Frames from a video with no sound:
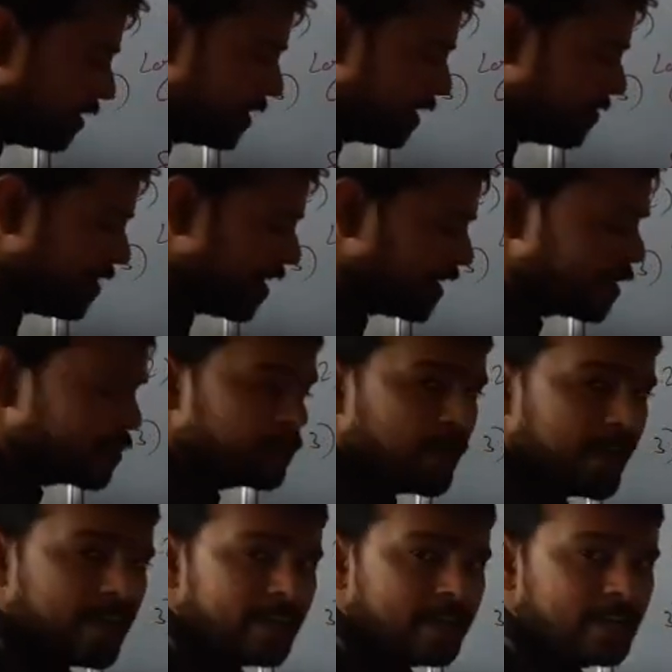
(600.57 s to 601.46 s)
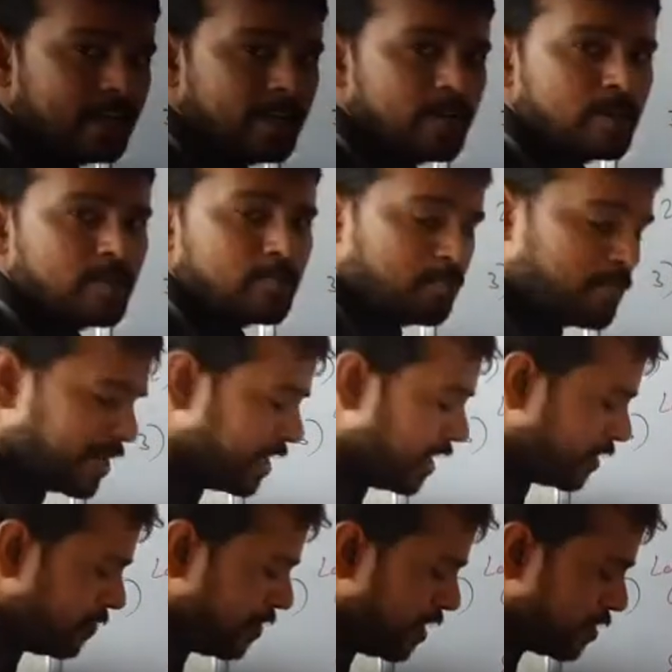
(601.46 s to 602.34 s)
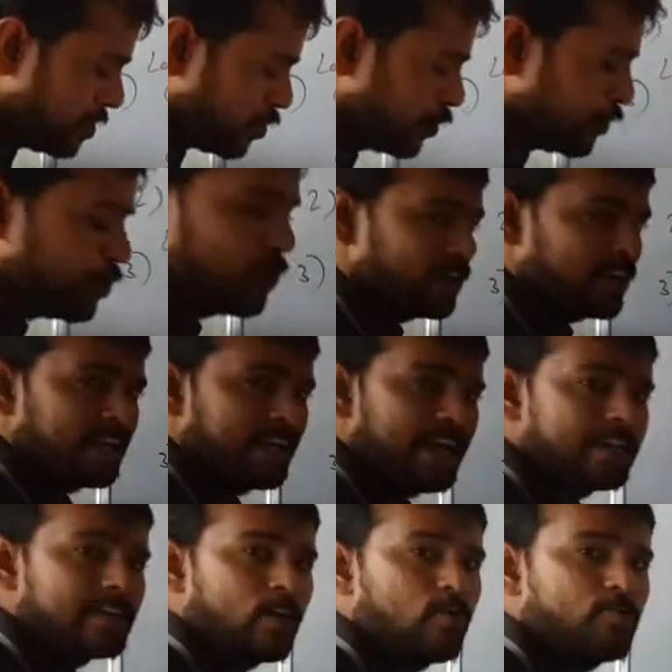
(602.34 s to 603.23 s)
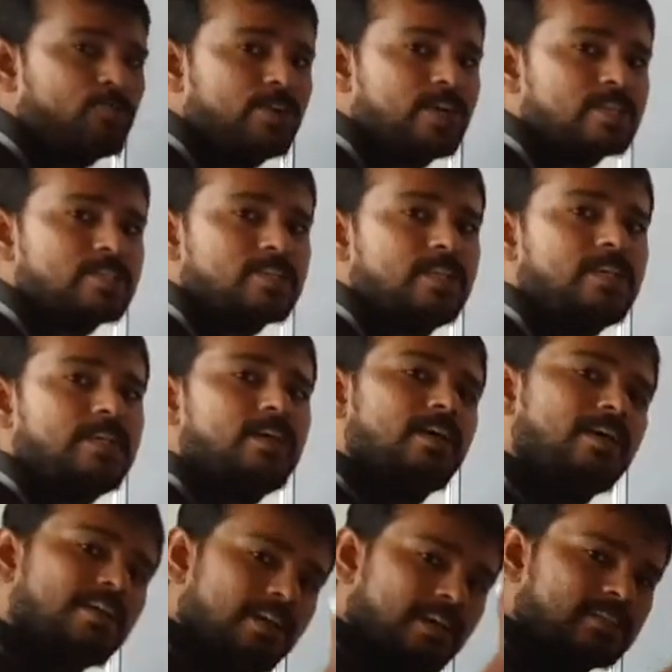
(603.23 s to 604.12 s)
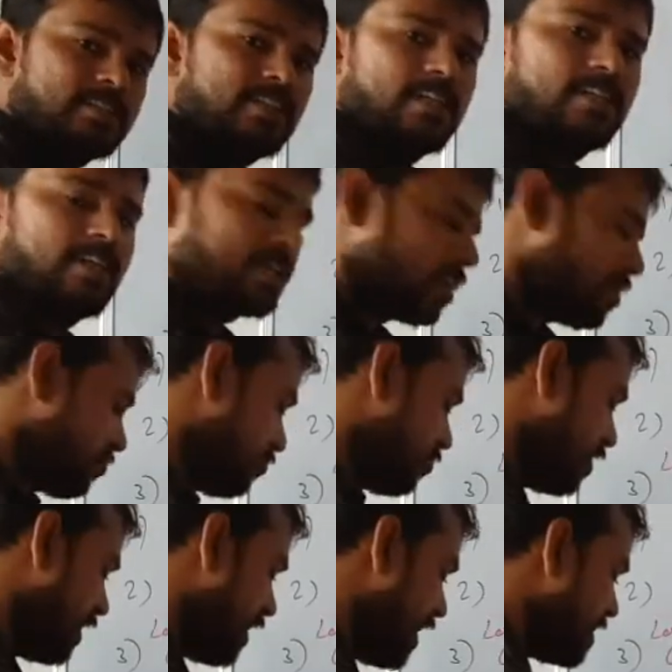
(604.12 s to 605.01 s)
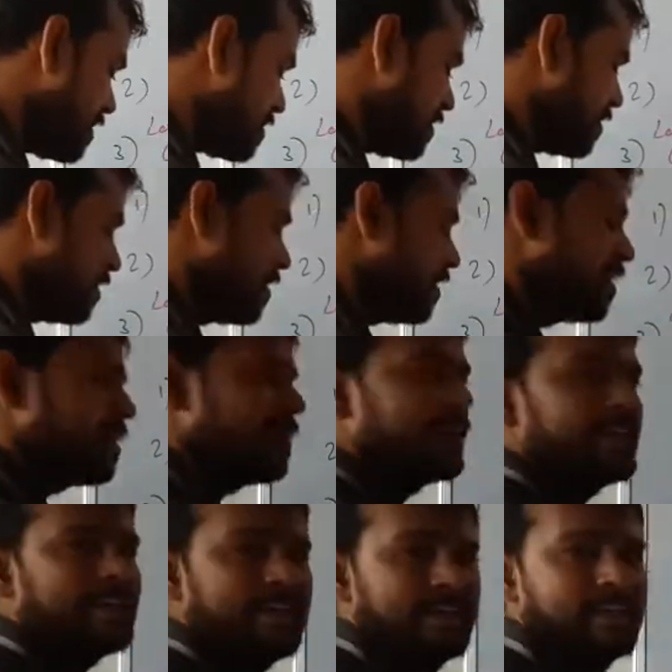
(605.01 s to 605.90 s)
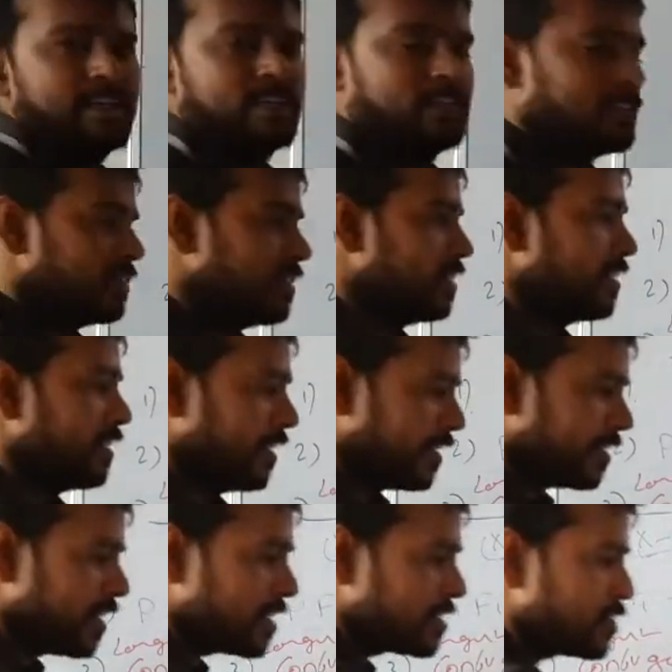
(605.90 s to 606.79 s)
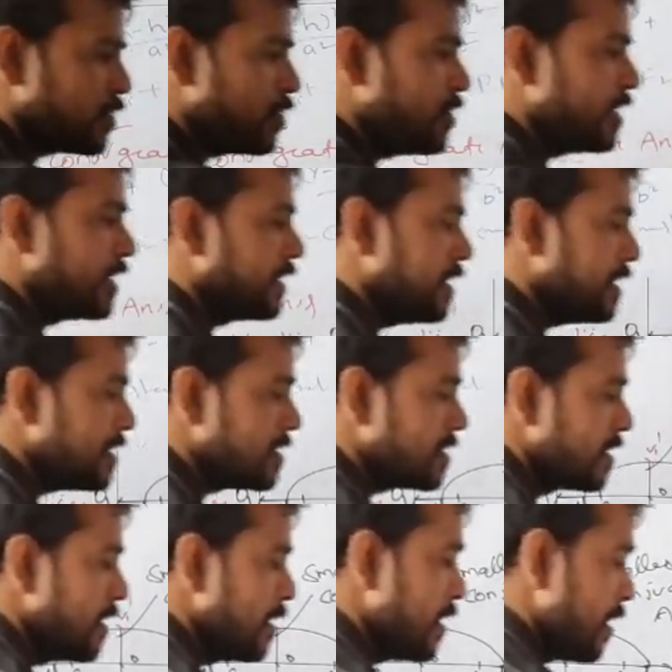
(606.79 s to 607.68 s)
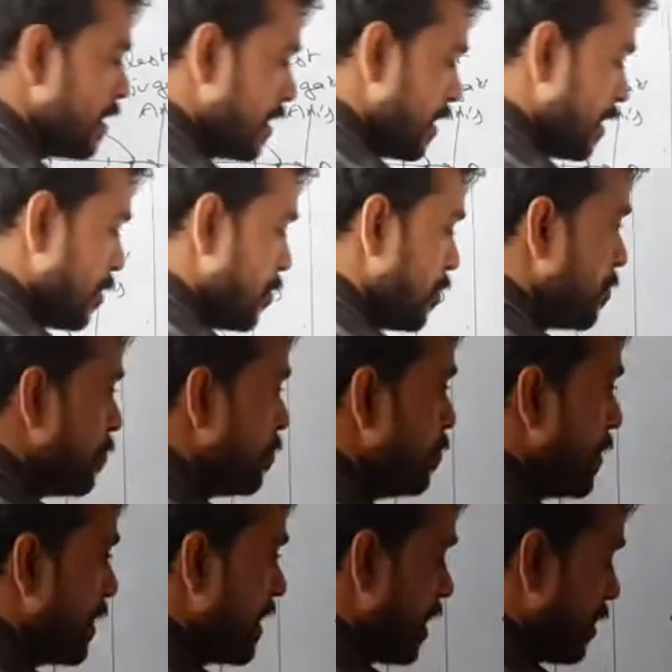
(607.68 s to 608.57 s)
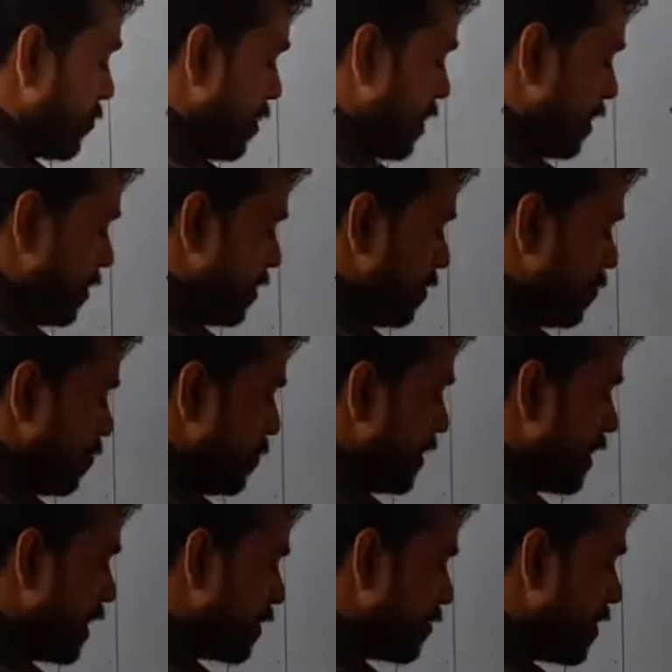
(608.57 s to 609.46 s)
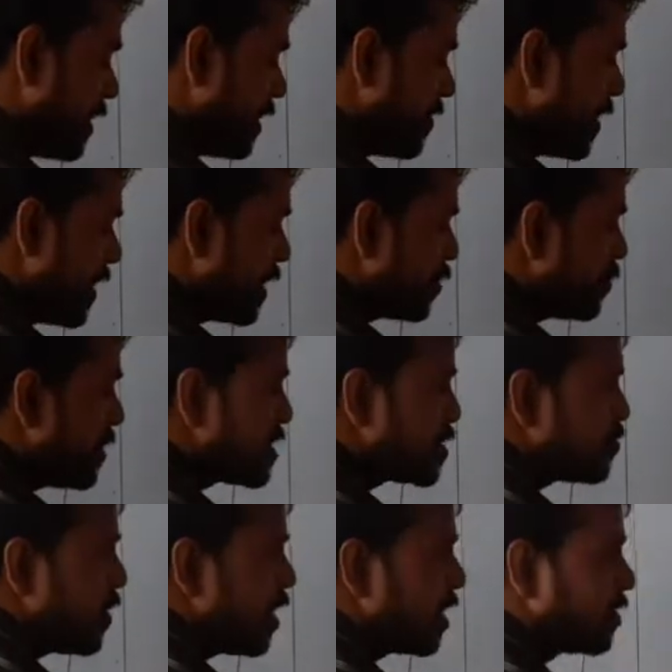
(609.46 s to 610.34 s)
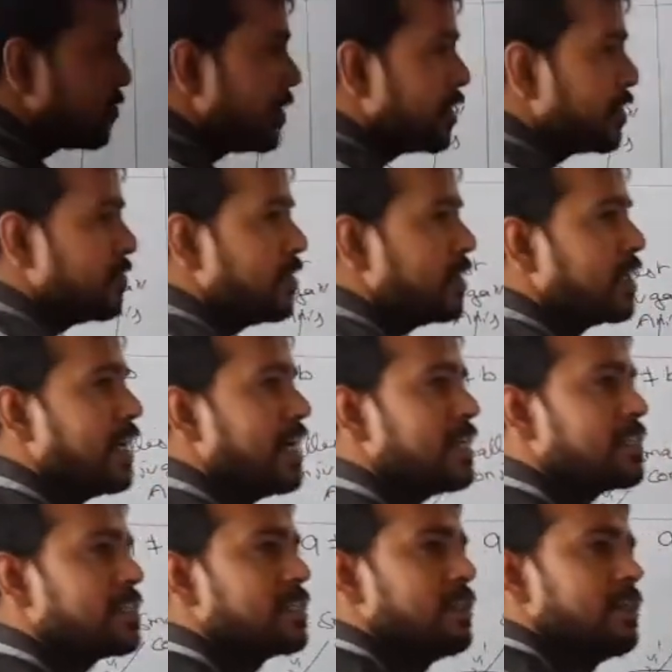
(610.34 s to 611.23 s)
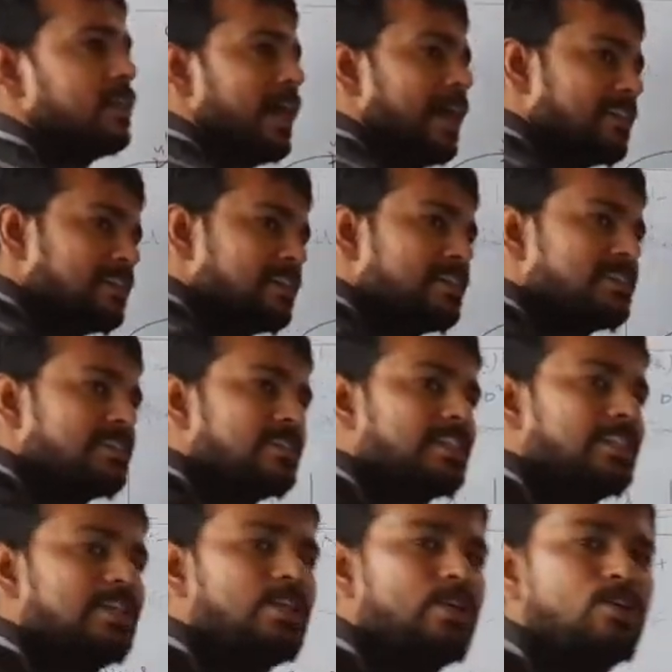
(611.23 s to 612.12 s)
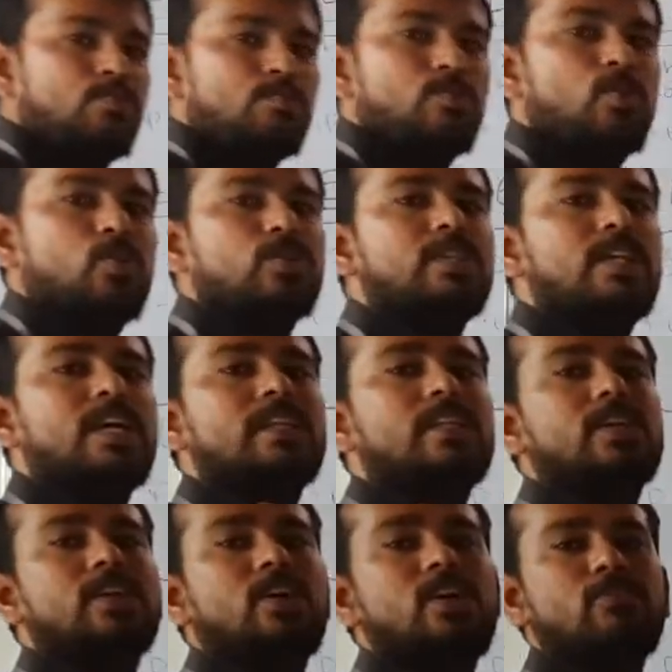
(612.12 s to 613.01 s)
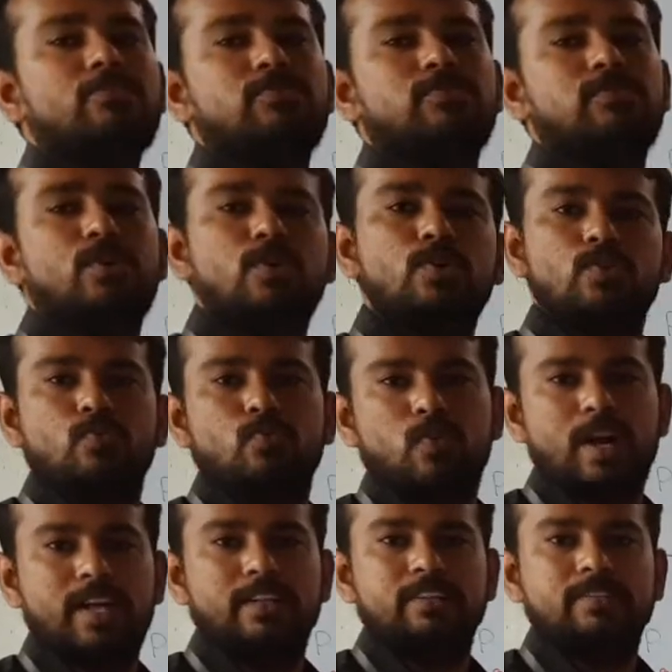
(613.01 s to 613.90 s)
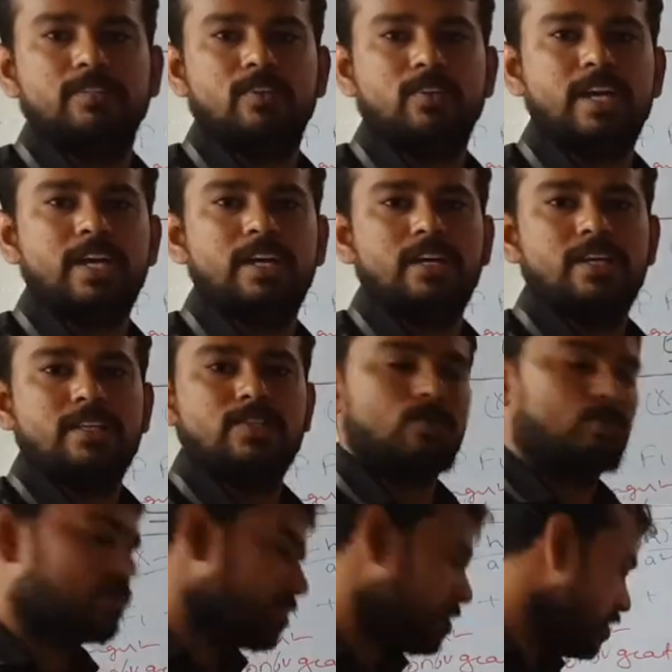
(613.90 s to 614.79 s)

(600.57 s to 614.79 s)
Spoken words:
divided by bigger one. So you get obviously less than that of 1 as E. Here also it is bigger one divided by smaller one, you will get eccentricity more than that of 1. Okay, so this